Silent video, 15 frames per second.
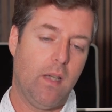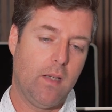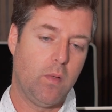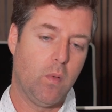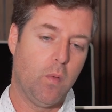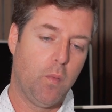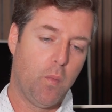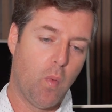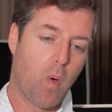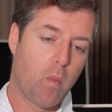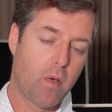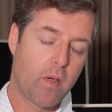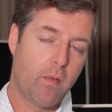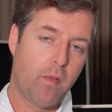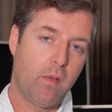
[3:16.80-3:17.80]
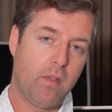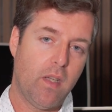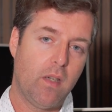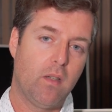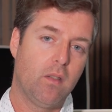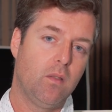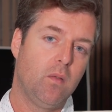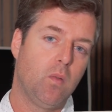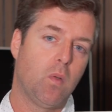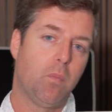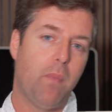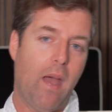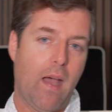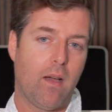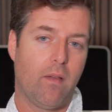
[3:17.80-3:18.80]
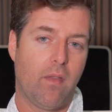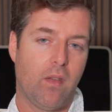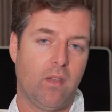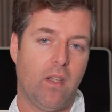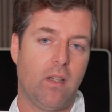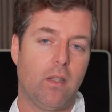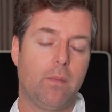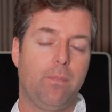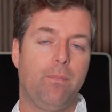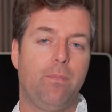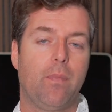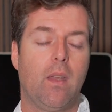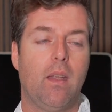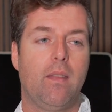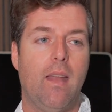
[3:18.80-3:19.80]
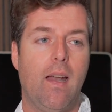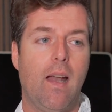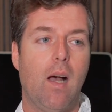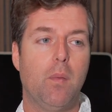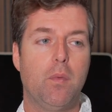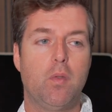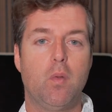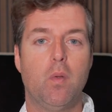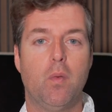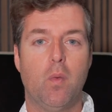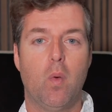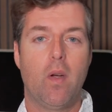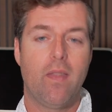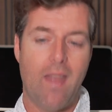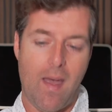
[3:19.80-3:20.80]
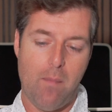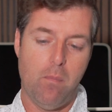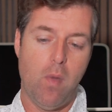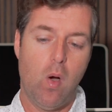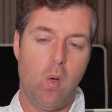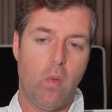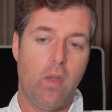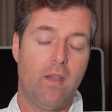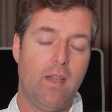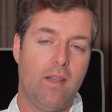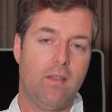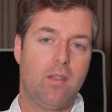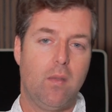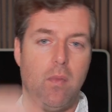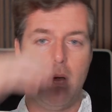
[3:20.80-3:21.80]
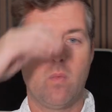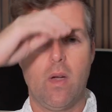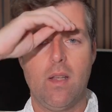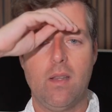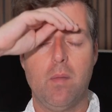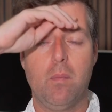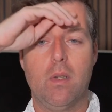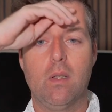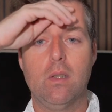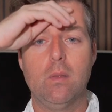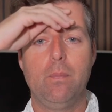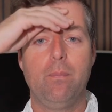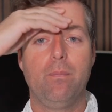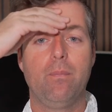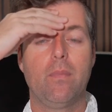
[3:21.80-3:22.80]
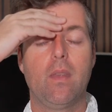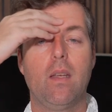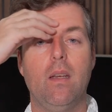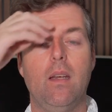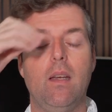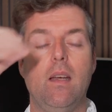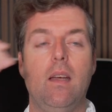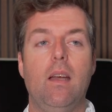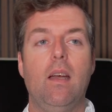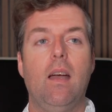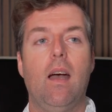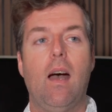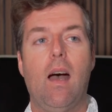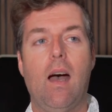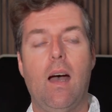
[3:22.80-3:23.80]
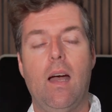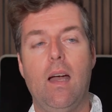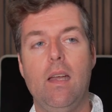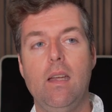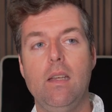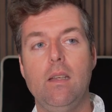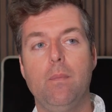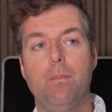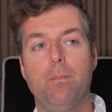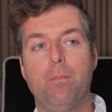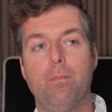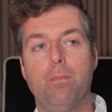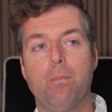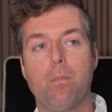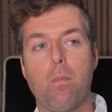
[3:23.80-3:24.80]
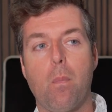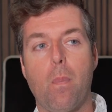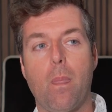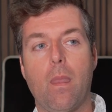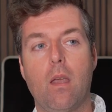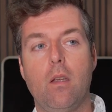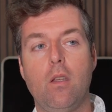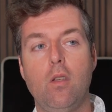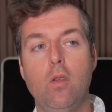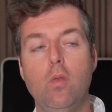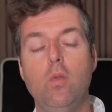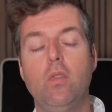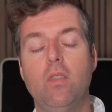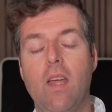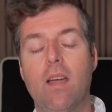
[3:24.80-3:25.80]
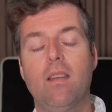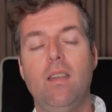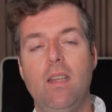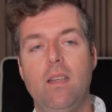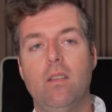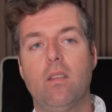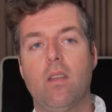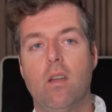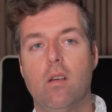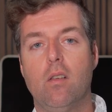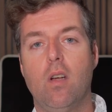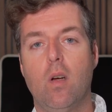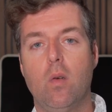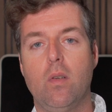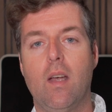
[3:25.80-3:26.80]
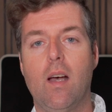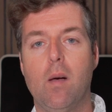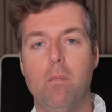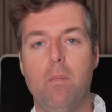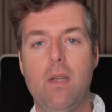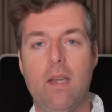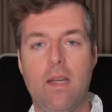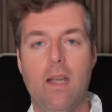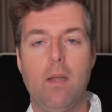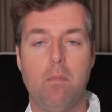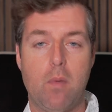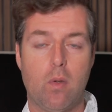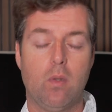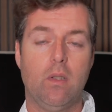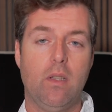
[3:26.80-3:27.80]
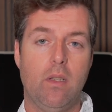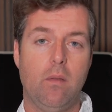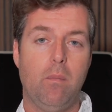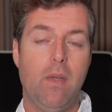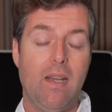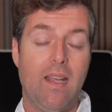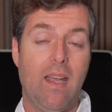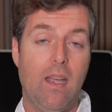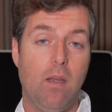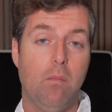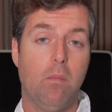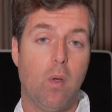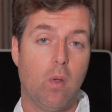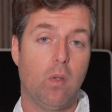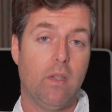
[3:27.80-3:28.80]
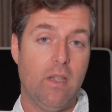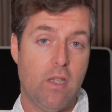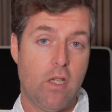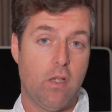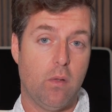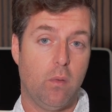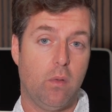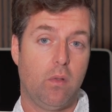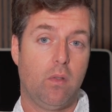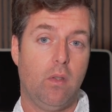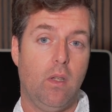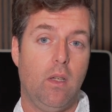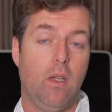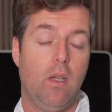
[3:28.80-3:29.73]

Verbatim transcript: I do it forward of the center or back of the center. That helps to avoid that mode that tends to be right in the middle. I use techniques that are known to help mitigate modal, mitigate modal issues.